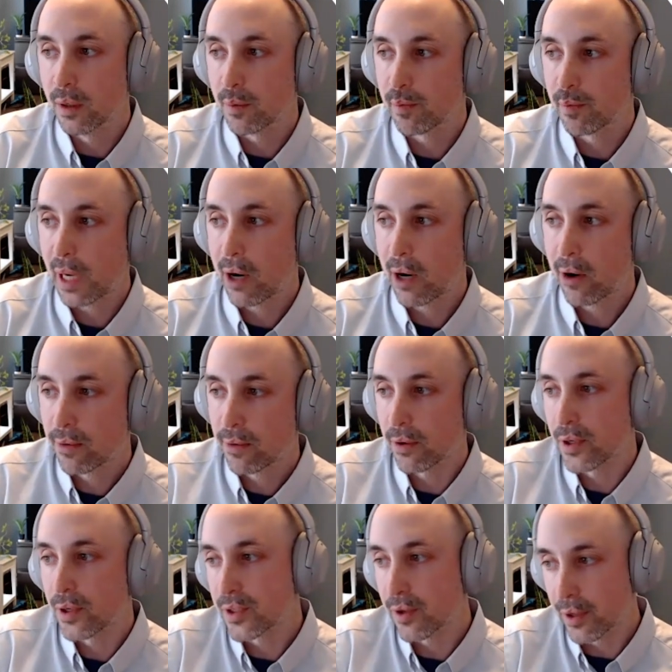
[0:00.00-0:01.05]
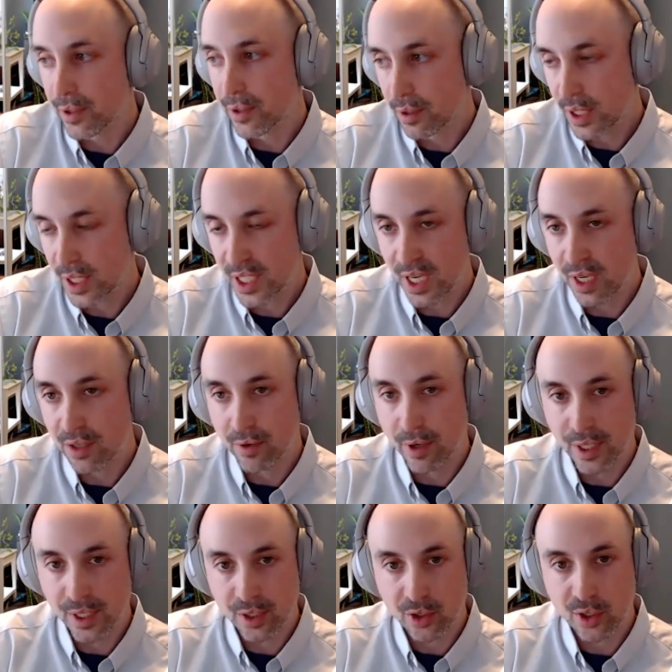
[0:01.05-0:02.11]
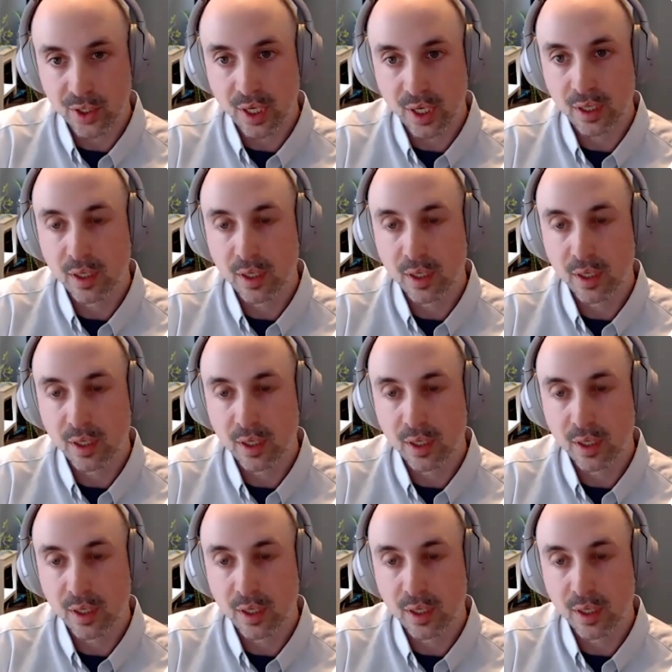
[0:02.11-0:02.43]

powerful state transition that